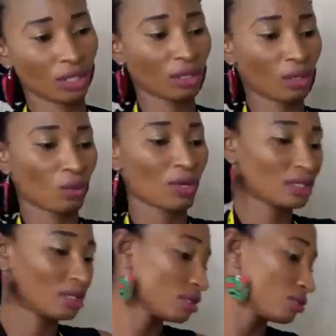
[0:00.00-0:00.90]
what is
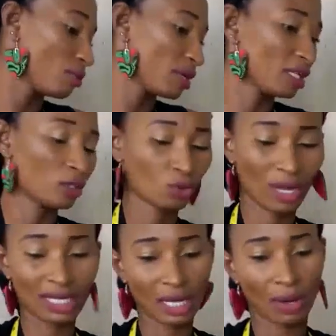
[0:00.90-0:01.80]
main is to add
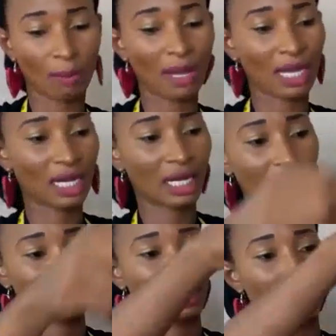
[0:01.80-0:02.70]
our bag
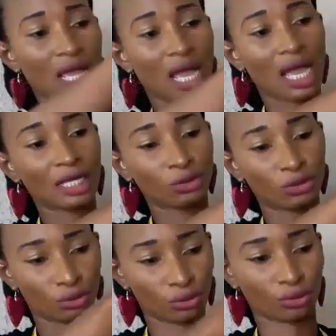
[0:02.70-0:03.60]
handle.
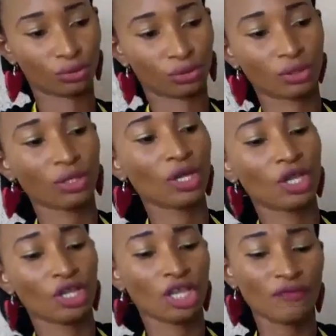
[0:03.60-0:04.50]

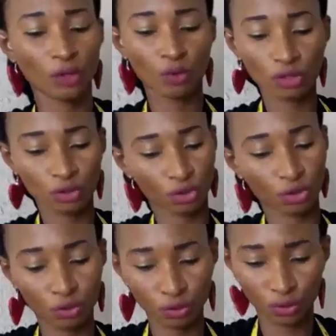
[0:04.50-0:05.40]
If you want to
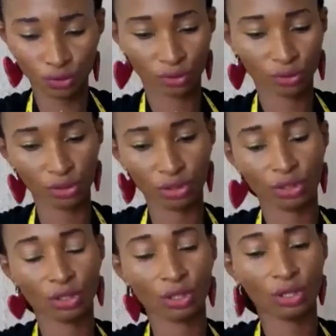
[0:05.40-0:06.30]
use
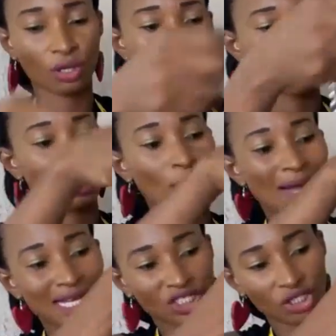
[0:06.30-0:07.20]
bag
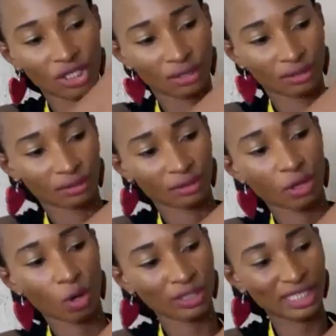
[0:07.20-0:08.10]
chain
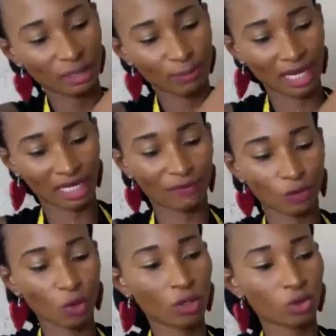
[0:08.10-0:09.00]
on this bag, if you don't
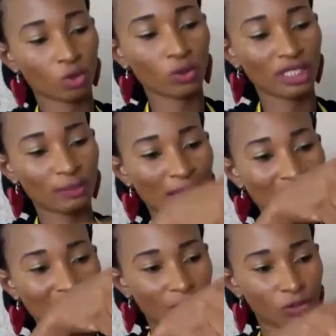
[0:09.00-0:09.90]
want to use this bag
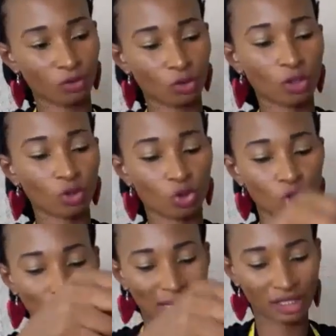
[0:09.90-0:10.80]
handle, you want to use
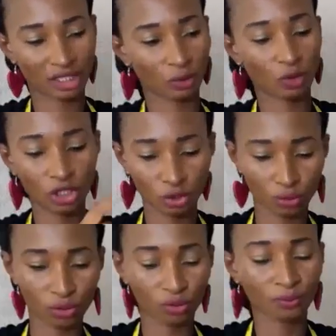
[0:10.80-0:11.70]
bag chain, what you will
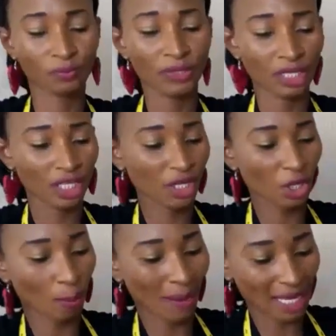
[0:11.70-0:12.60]
do, take your
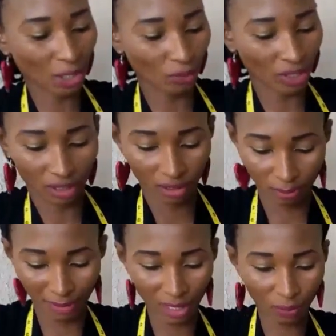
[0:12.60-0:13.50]
bag ring.
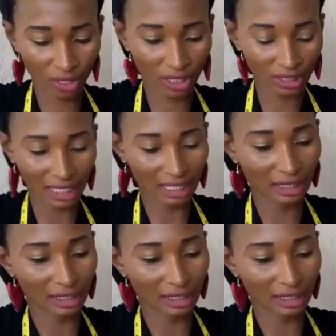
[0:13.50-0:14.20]
Bag ring is like this.